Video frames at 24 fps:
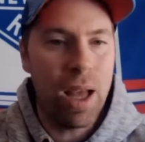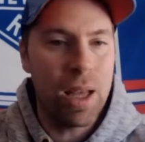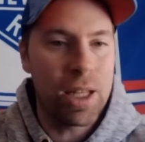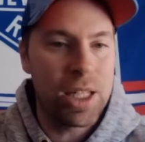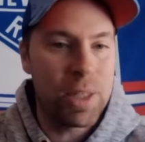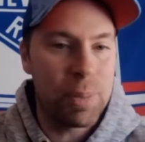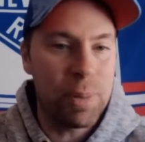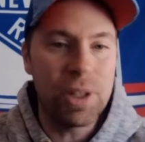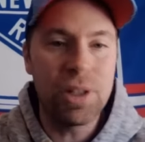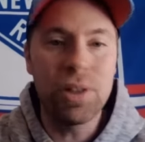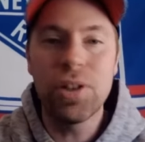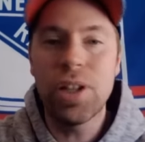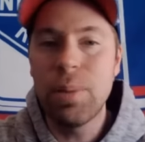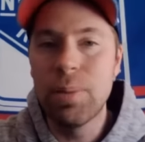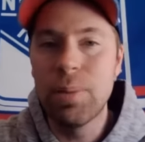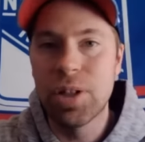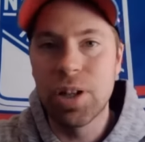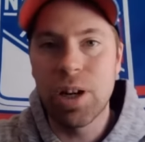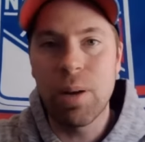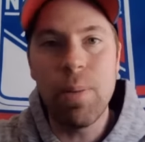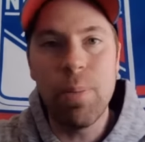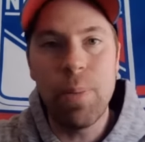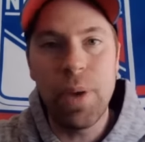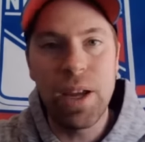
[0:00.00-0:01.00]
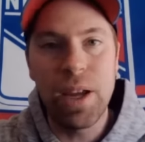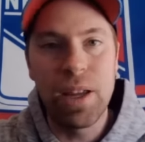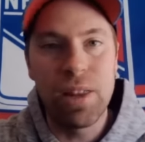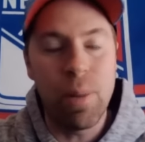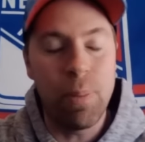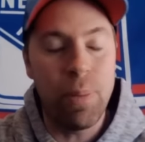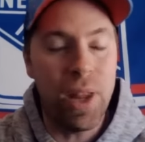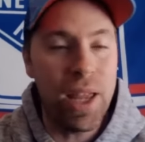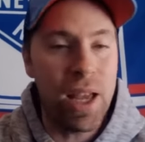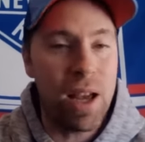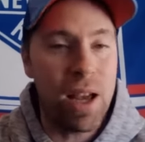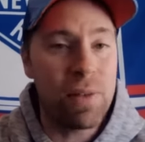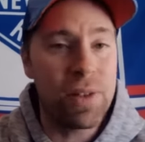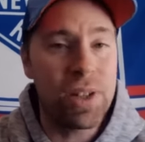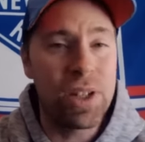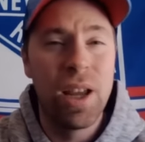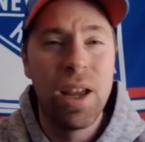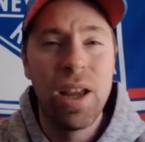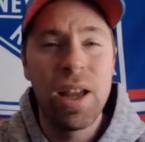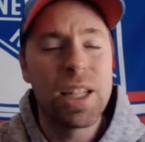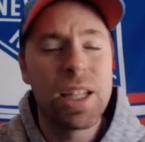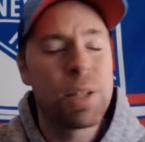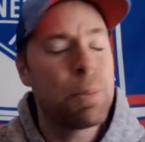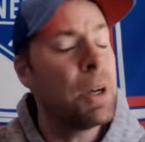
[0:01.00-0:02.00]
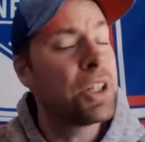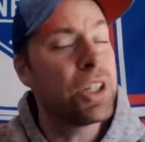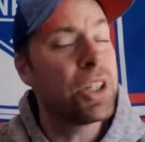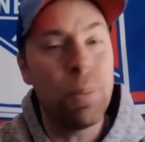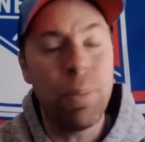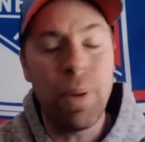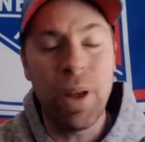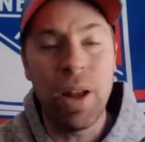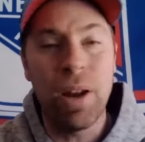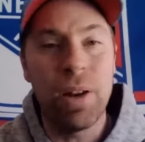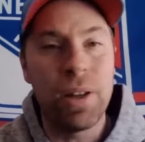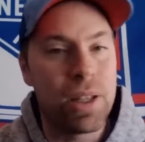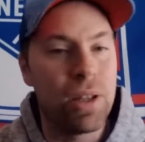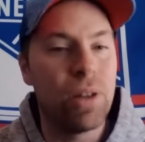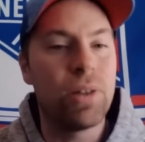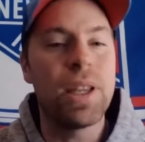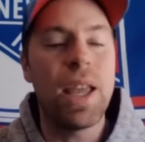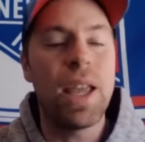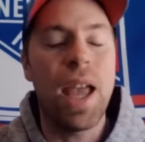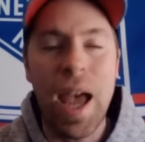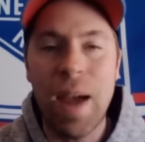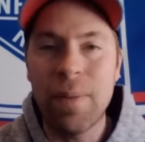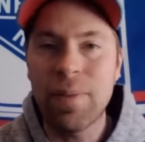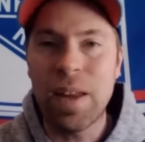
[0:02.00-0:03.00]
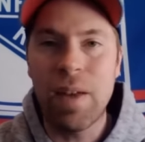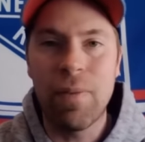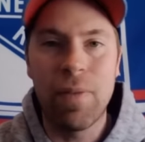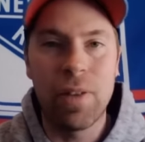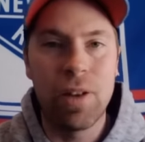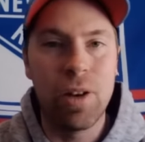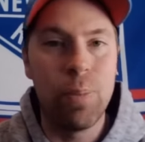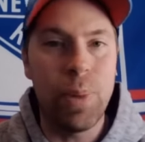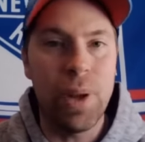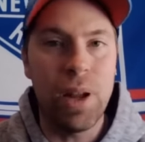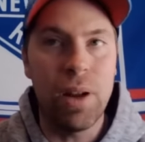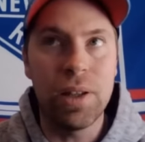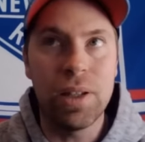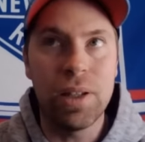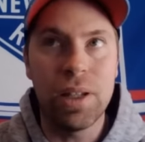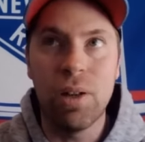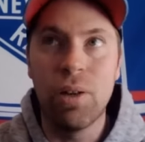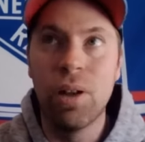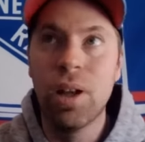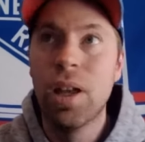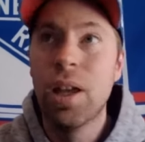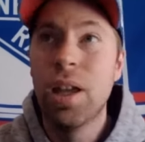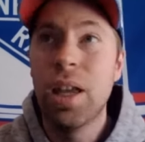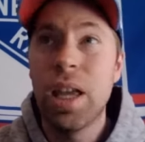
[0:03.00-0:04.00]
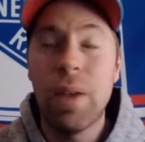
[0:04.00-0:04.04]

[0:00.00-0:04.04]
special teams are going to be big in the playoffs, especially penalty kill. You have to have a good penalty kill.